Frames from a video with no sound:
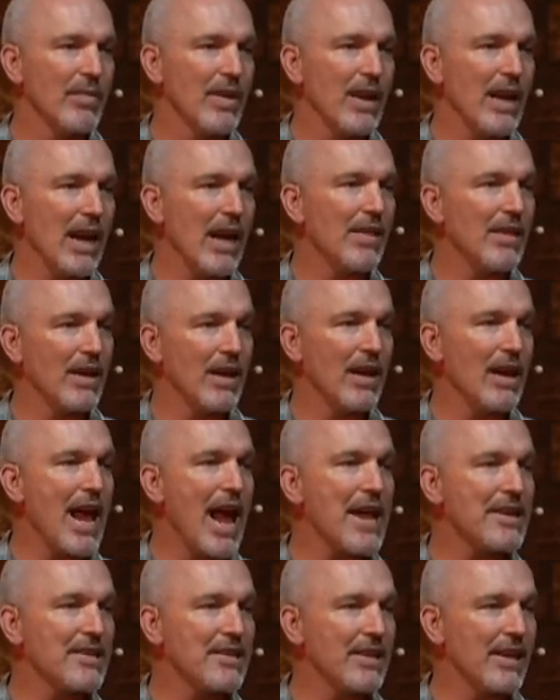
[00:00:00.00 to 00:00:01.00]
And then the
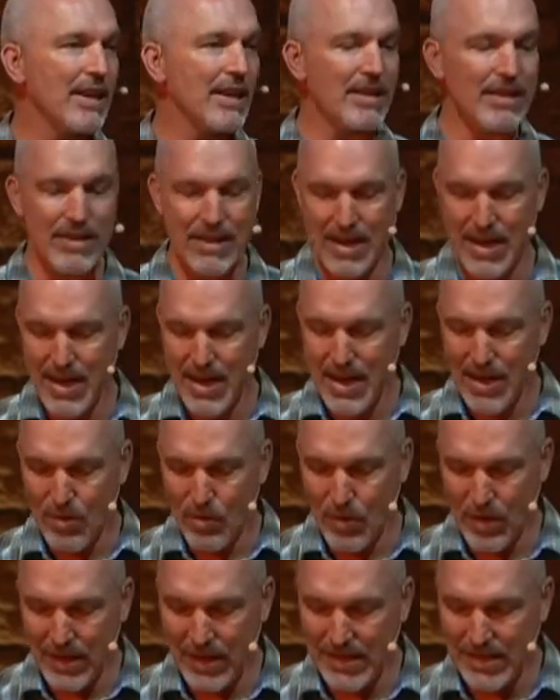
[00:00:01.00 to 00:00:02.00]
last thing
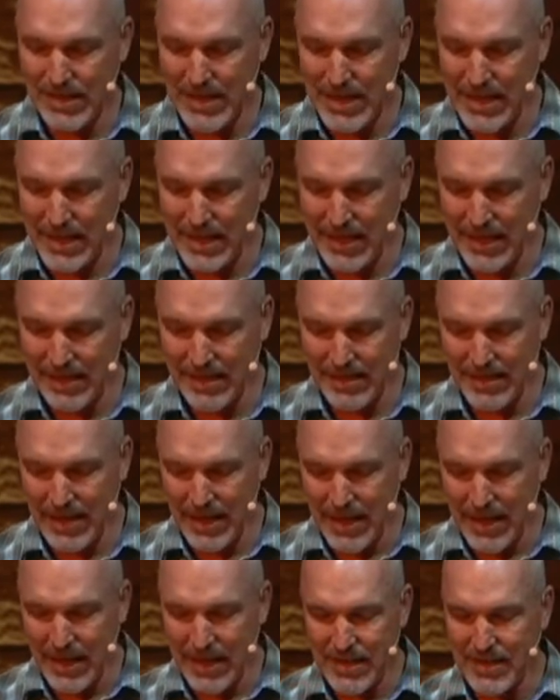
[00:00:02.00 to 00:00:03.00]
we're going to see in this
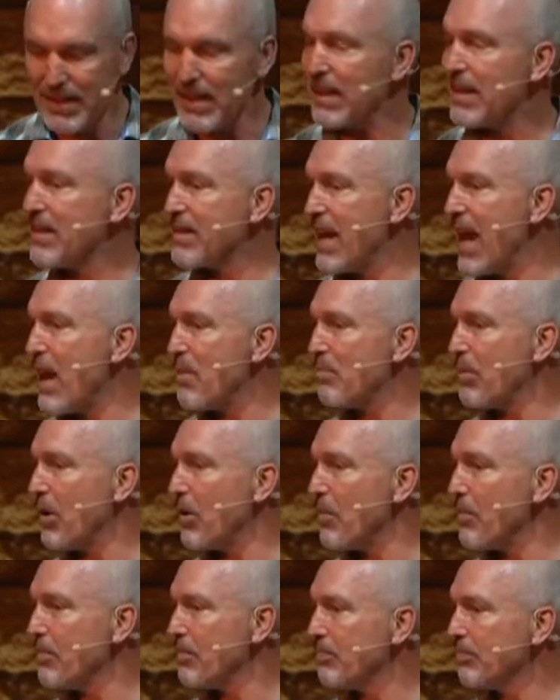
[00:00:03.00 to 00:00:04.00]
is an
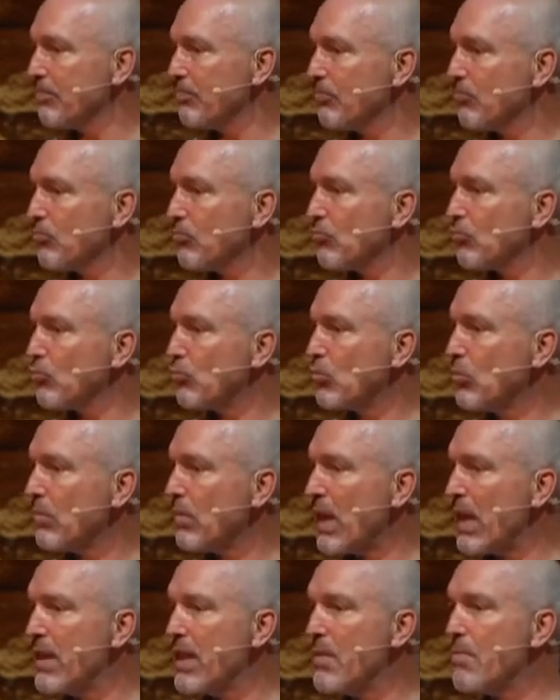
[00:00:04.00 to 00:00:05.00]
example
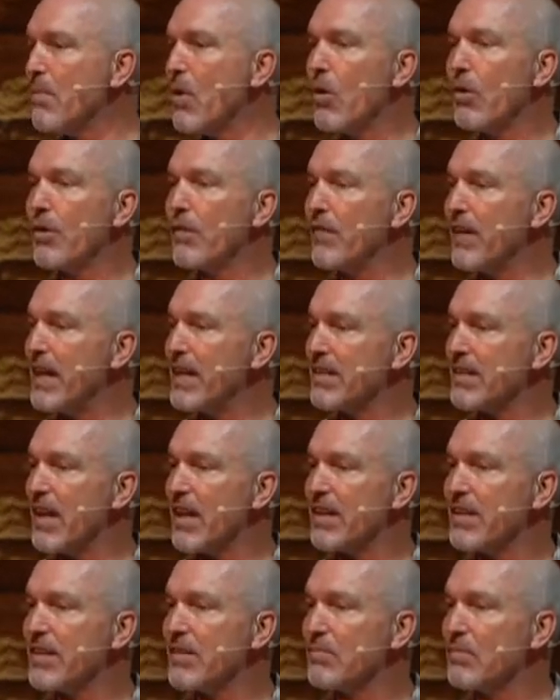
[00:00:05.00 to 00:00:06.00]
that motivates
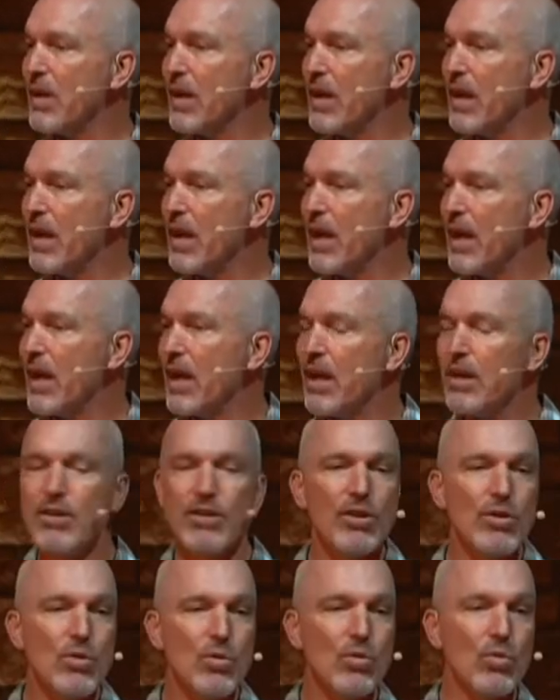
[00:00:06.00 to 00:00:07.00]
us.
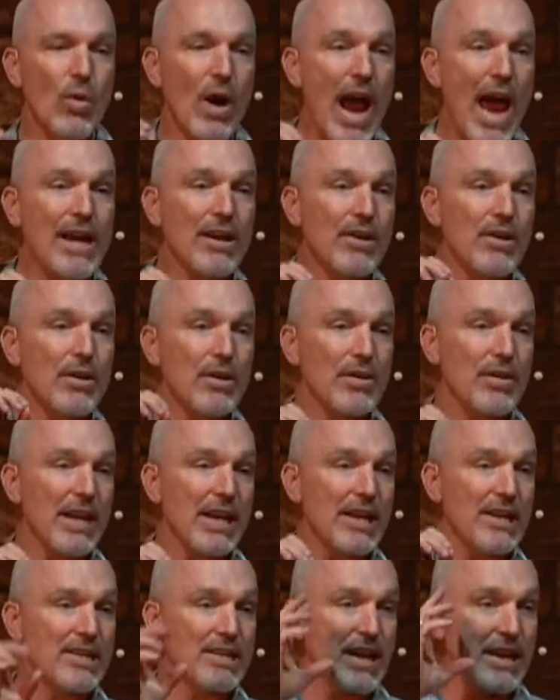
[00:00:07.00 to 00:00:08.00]
Two radical
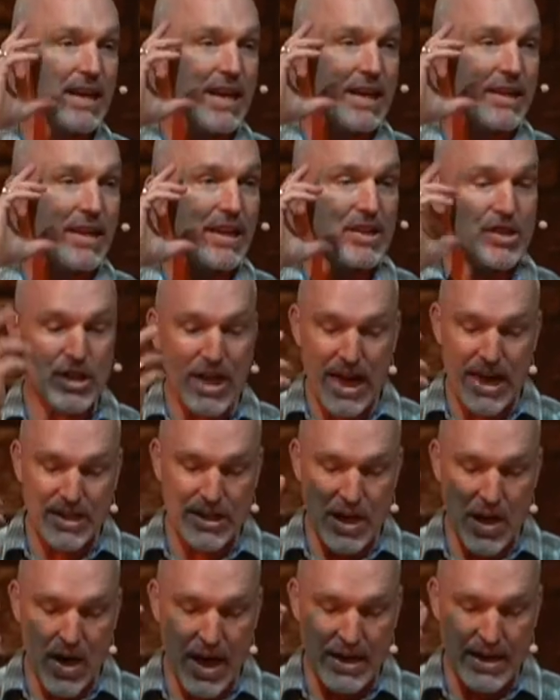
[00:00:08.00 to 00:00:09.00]
things that, that change
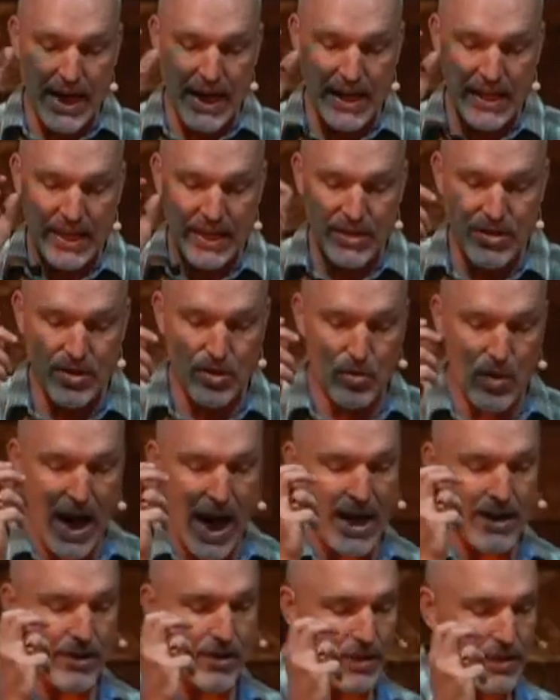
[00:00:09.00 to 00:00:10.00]
our identity, two
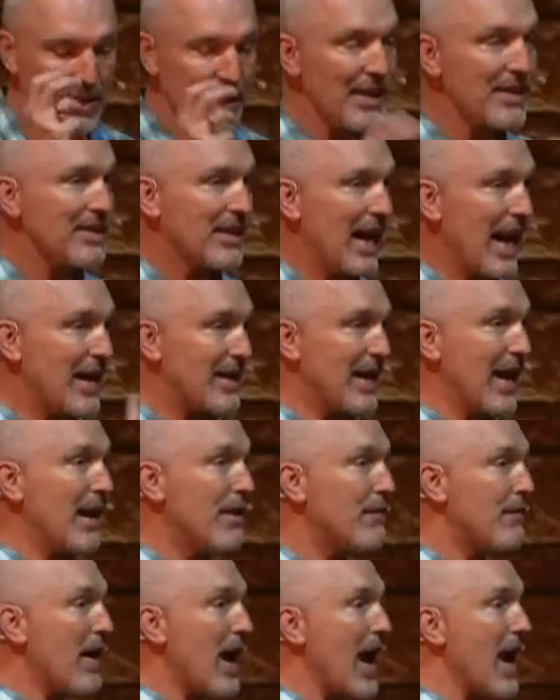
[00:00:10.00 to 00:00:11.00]
radical things that
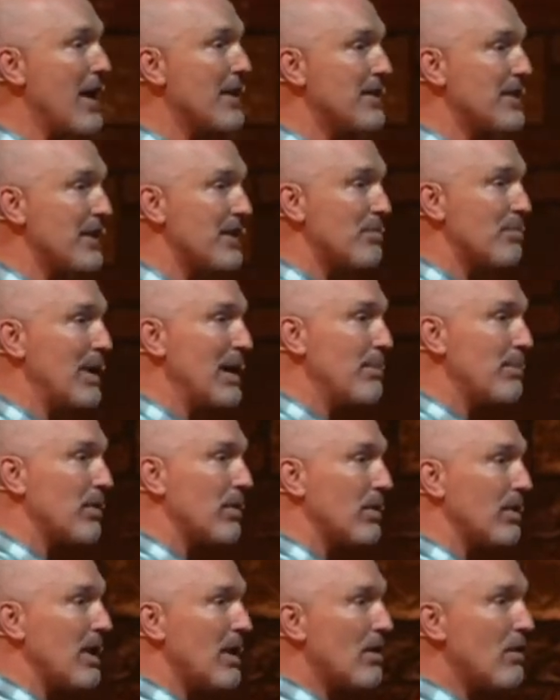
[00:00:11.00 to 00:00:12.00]
identify us as
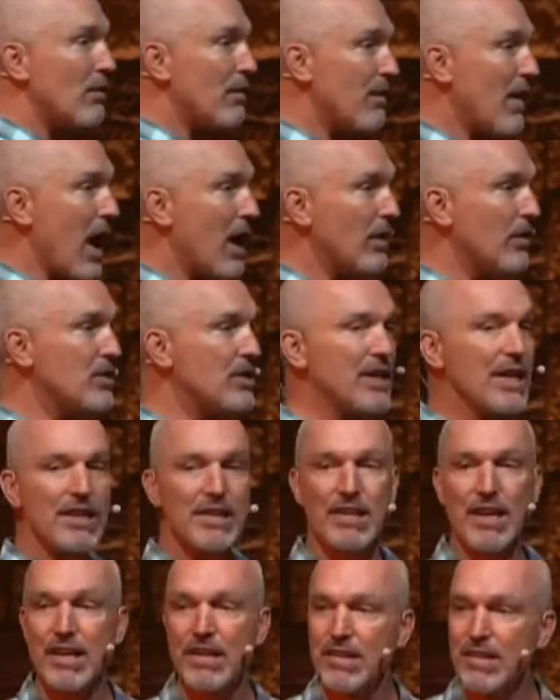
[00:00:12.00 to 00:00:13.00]
people who follow
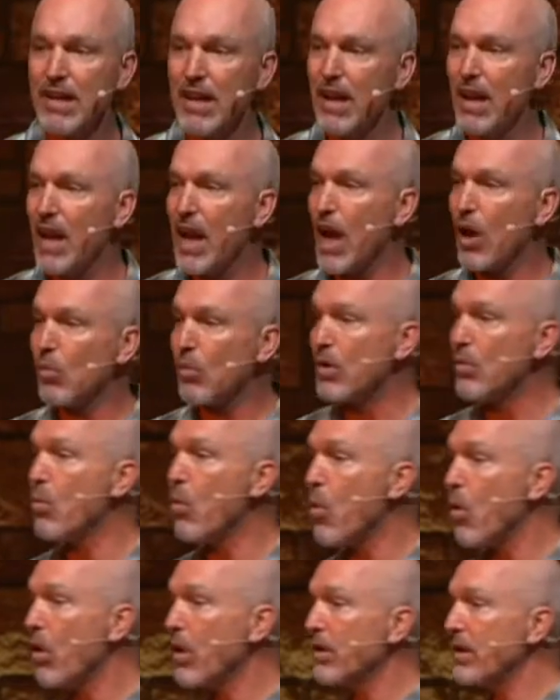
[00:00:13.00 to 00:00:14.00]
Jesus, a
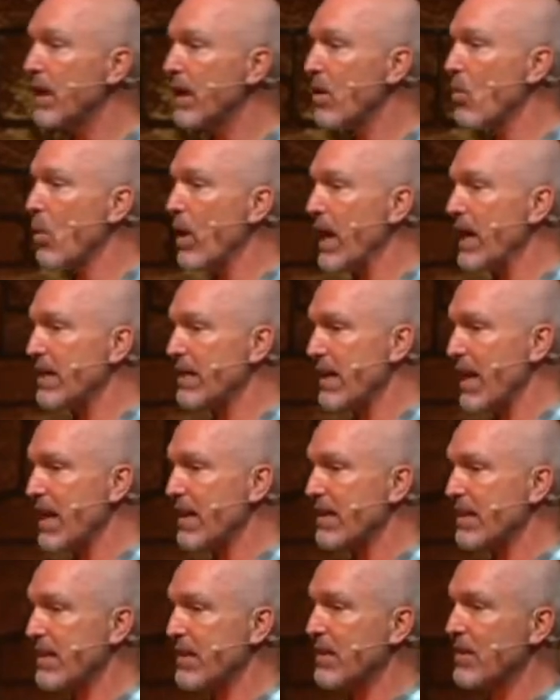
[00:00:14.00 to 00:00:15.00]
reward that awaits
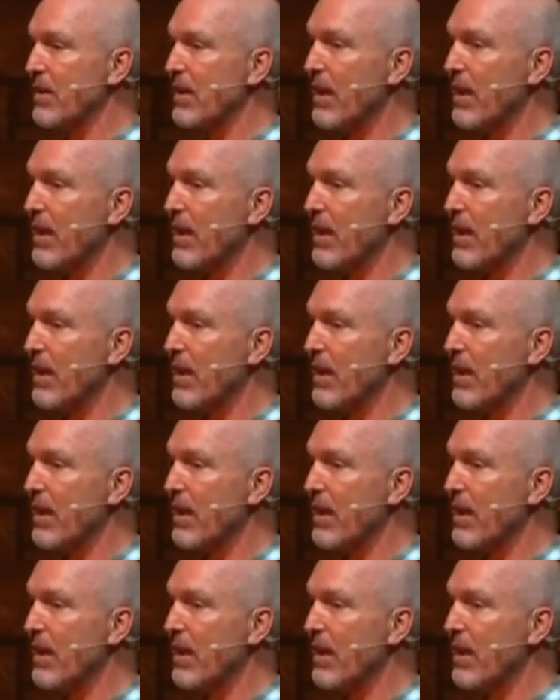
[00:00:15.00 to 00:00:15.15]
us,